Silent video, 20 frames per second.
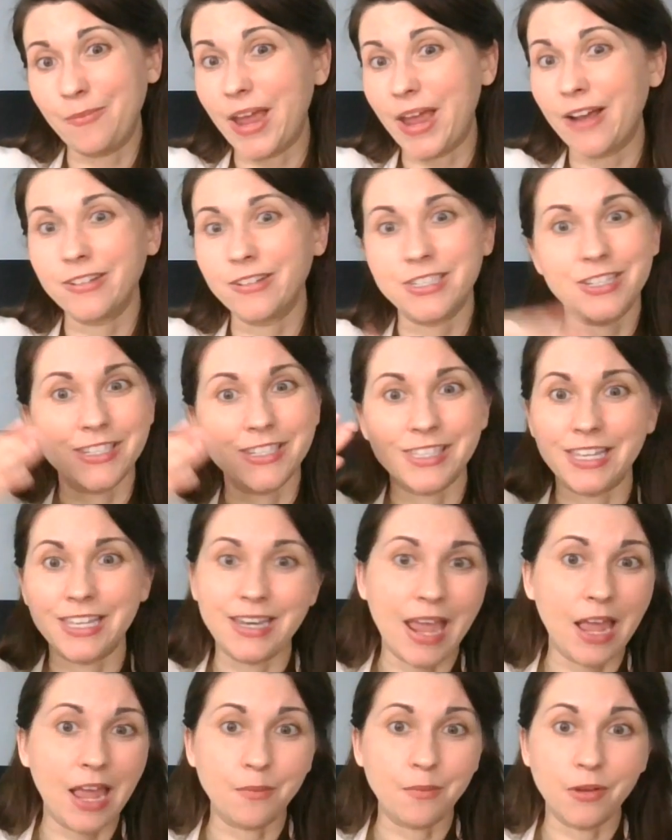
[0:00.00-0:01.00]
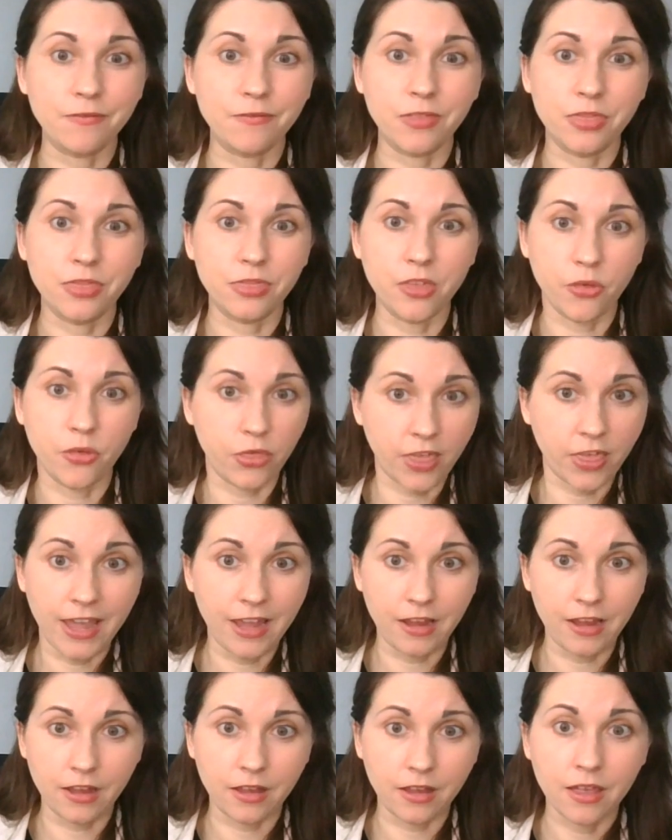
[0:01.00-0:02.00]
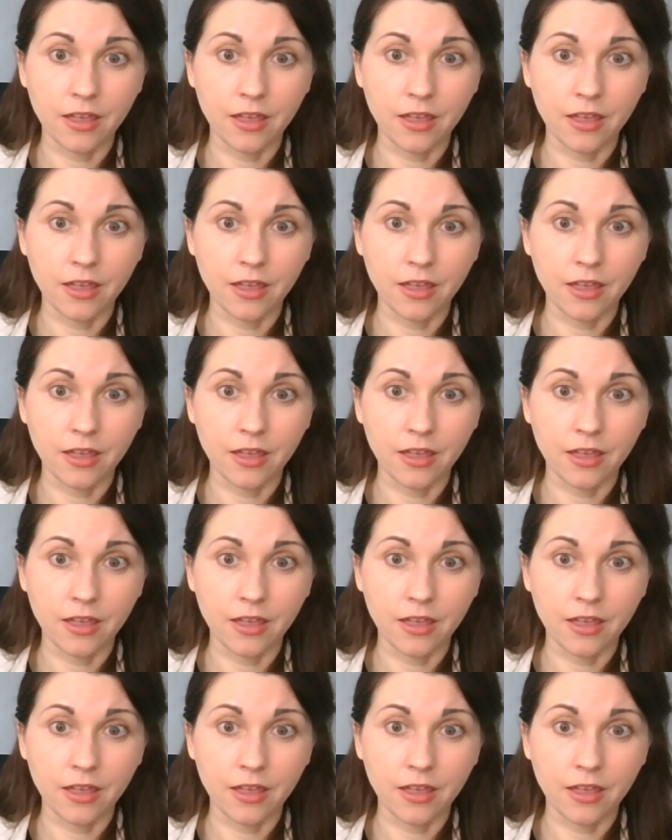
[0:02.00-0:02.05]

Now it's just the name of the thing.